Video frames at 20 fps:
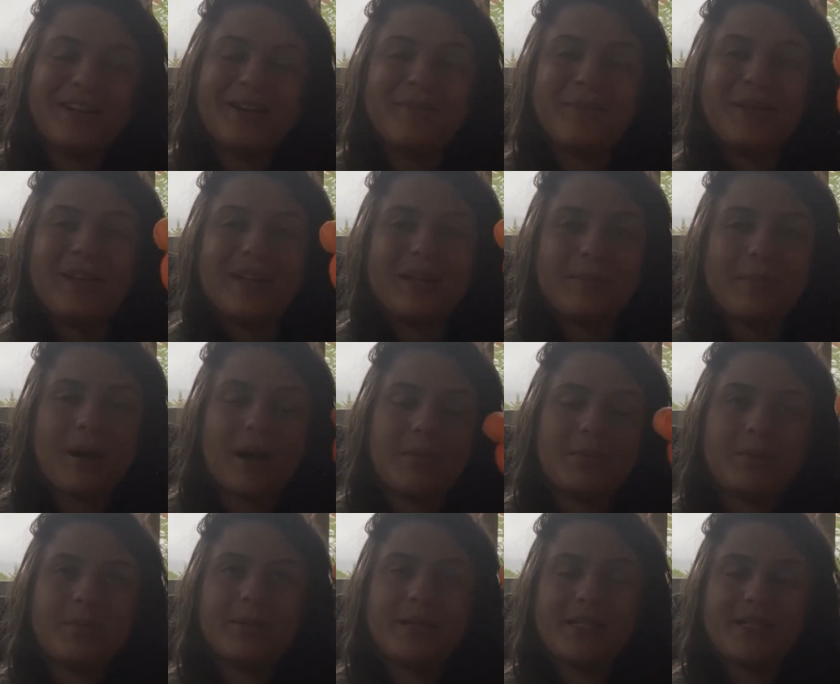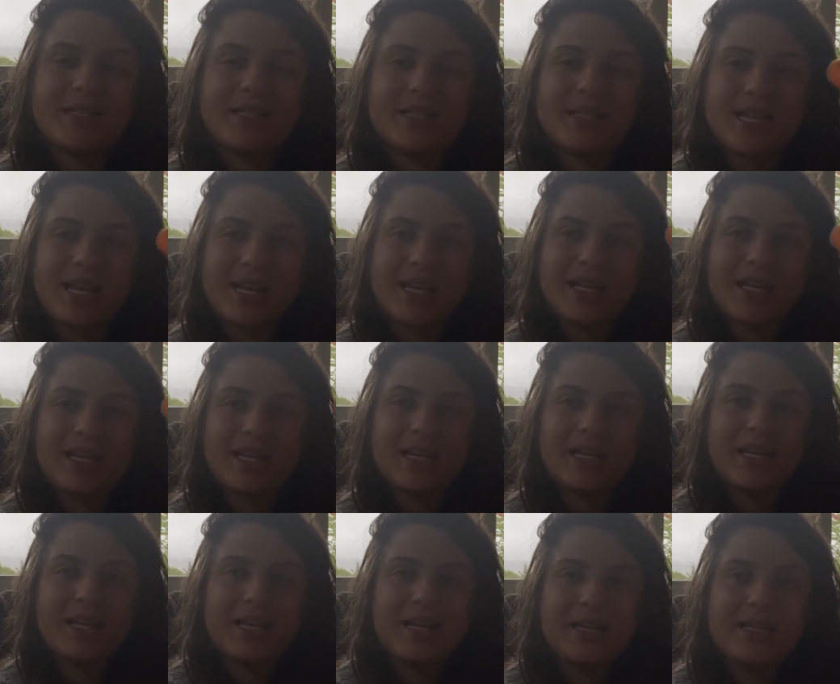I'm gonna probably just like
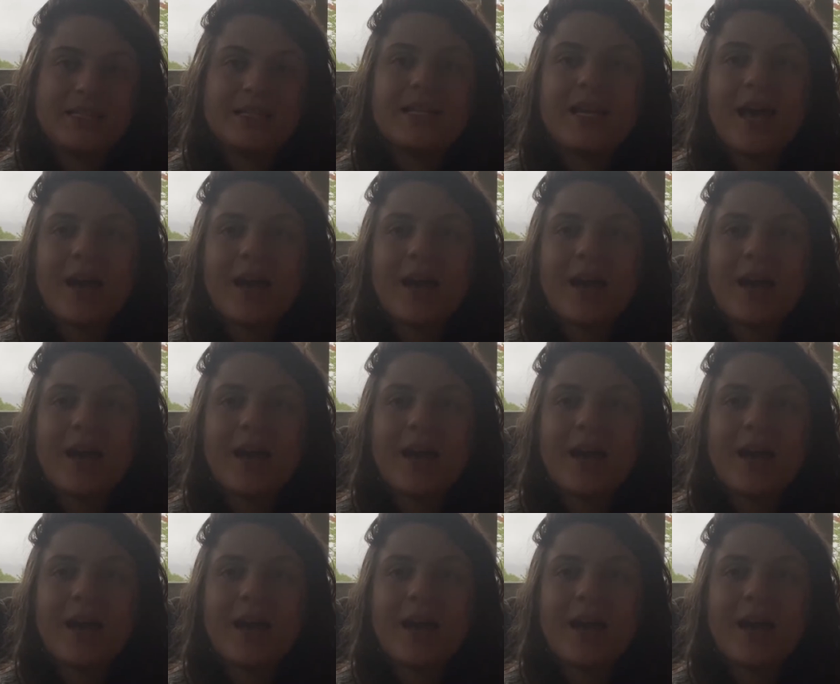see